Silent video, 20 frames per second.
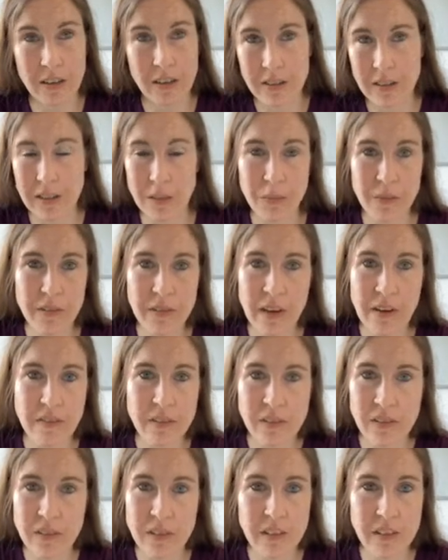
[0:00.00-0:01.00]
Some of the
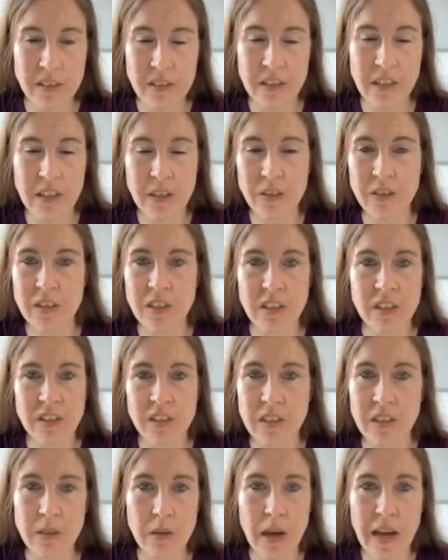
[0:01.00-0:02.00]
evidence,
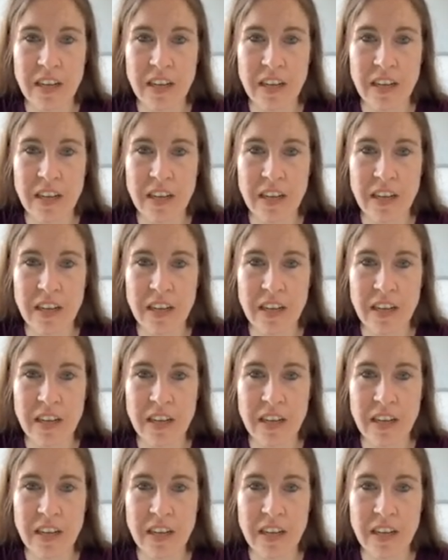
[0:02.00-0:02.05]
suggested it